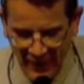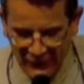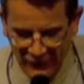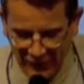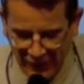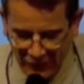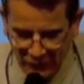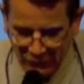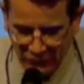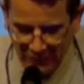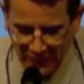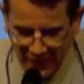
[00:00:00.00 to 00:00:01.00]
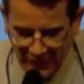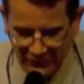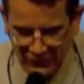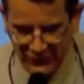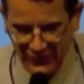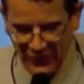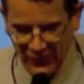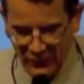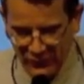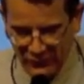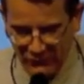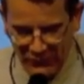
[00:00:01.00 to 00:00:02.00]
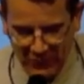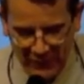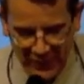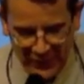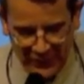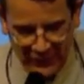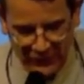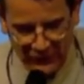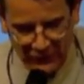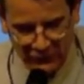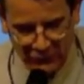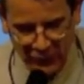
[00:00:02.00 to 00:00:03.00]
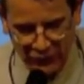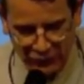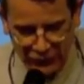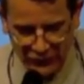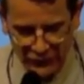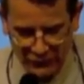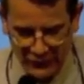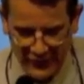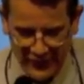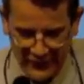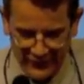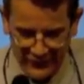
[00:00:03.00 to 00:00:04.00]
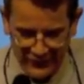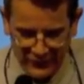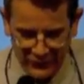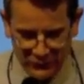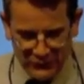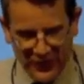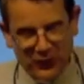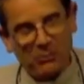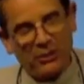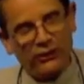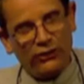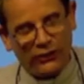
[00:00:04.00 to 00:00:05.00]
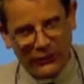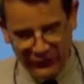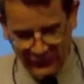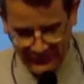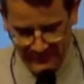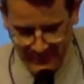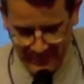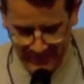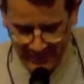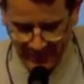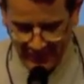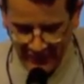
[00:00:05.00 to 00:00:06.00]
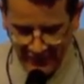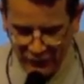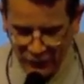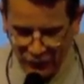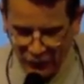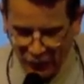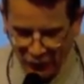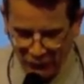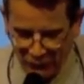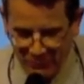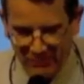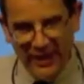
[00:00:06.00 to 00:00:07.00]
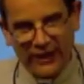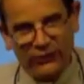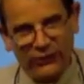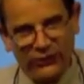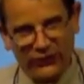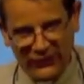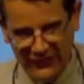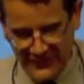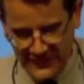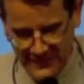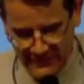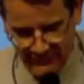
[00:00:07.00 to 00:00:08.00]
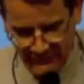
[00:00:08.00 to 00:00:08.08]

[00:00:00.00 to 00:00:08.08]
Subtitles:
At the end of the Mass, all the families rush to the altar to take pictures. It's a joyful mess.